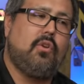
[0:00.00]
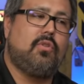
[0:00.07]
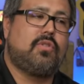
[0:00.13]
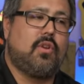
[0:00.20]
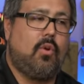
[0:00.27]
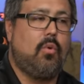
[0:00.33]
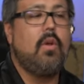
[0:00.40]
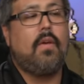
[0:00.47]

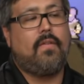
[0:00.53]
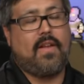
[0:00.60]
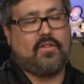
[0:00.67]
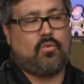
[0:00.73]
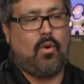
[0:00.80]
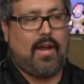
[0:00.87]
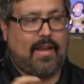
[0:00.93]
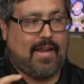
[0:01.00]
So that's
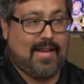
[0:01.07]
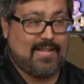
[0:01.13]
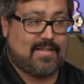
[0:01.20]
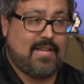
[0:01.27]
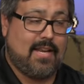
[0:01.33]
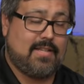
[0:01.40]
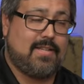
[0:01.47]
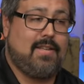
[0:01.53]
why it gets
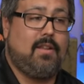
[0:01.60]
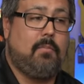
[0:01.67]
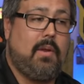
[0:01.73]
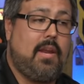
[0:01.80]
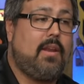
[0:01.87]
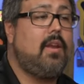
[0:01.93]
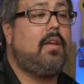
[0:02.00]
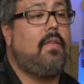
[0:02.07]
tested in the
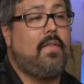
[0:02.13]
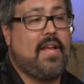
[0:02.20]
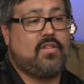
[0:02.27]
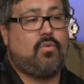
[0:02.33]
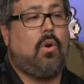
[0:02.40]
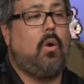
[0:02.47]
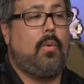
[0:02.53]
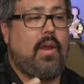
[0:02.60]
media, and that's
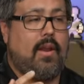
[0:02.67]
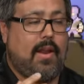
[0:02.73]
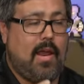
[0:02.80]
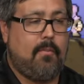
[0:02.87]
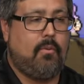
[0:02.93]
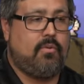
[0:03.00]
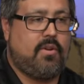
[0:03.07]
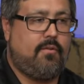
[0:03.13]
why we
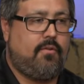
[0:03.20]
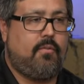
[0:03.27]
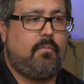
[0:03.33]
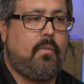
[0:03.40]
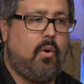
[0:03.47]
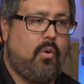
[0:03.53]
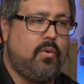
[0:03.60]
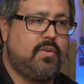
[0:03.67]
enable different
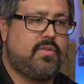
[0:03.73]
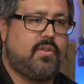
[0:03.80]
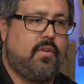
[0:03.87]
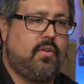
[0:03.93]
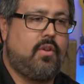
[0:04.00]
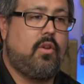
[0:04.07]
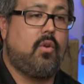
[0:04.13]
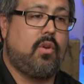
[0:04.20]
modes so
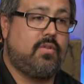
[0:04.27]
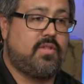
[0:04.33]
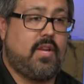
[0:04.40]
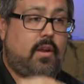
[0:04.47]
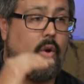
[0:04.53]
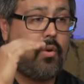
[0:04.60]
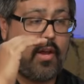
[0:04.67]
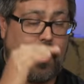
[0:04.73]
that you can say,
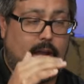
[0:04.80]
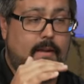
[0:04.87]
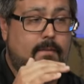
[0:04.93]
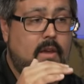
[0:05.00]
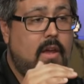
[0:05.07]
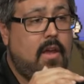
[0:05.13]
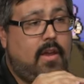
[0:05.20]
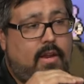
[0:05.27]
okay,
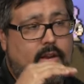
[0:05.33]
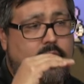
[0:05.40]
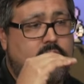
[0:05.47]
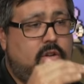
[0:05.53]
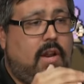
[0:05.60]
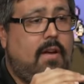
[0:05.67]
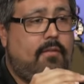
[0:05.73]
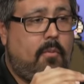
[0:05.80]
here's
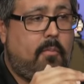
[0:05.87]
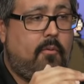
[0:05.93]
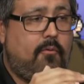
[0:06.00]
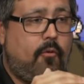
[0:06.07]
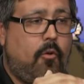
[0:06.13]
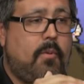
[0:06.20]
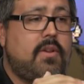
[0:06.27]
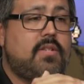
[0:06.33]
your level of
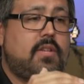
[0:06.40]
performance.